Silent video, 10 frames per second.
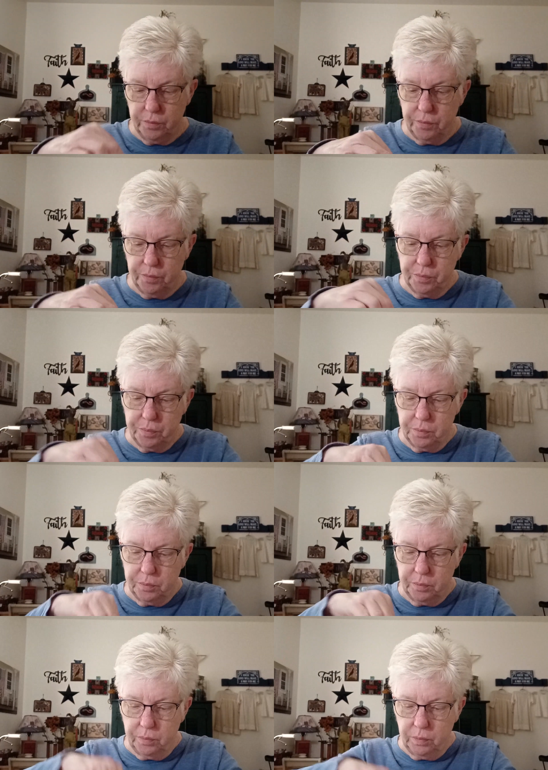
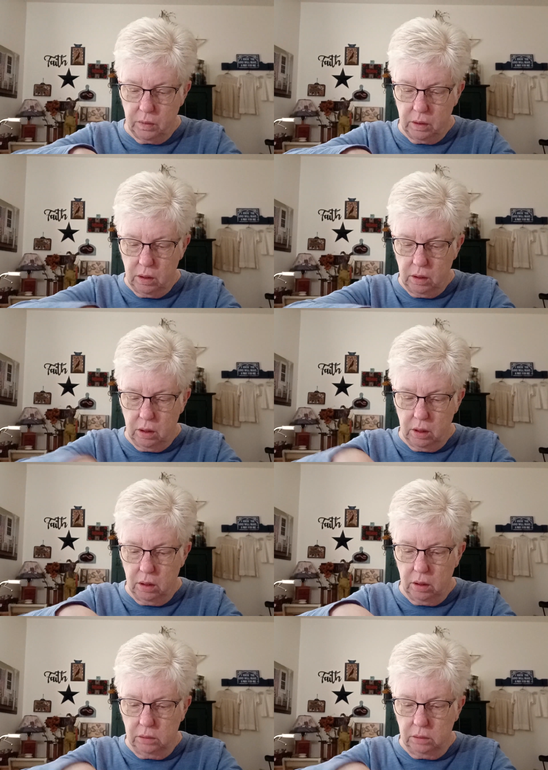Nothing is said.